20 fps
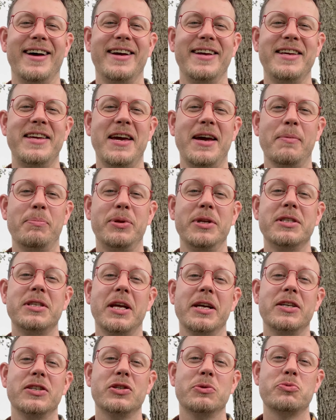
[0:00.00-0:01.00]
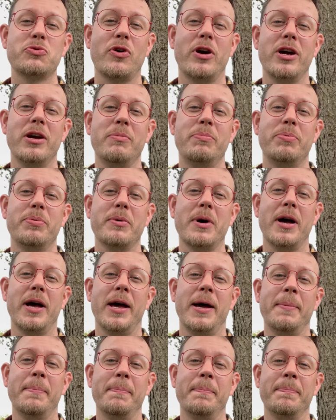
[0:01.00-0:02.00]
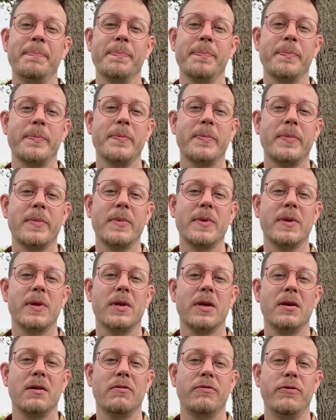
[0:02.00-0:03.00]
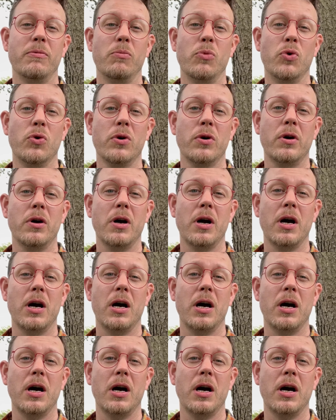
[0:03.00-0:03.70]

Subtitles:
Yeah, please like and subscribe for more,